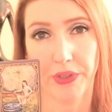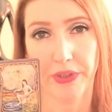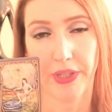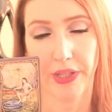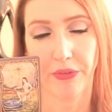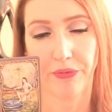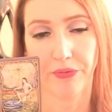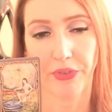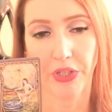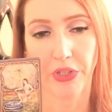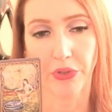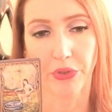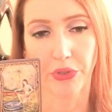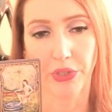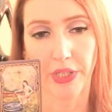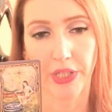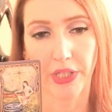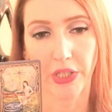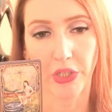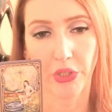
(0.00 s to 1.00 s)
They feel
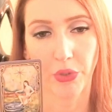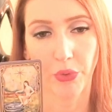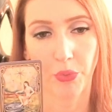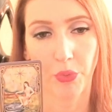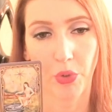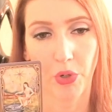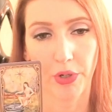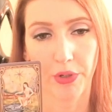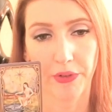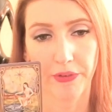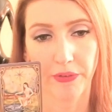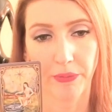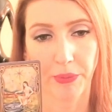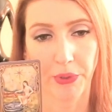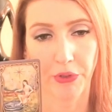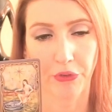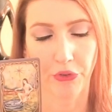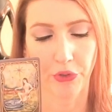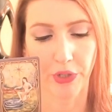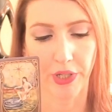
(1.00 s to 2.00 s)
like you are a
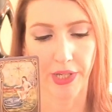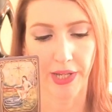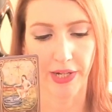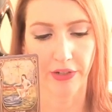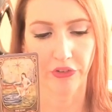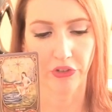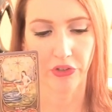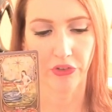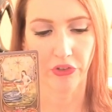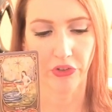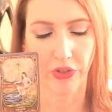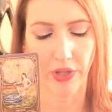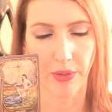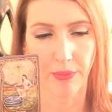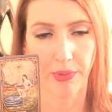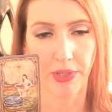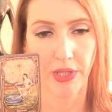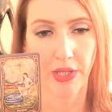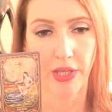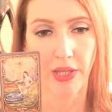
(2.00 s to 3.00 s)
spiritual connection to them.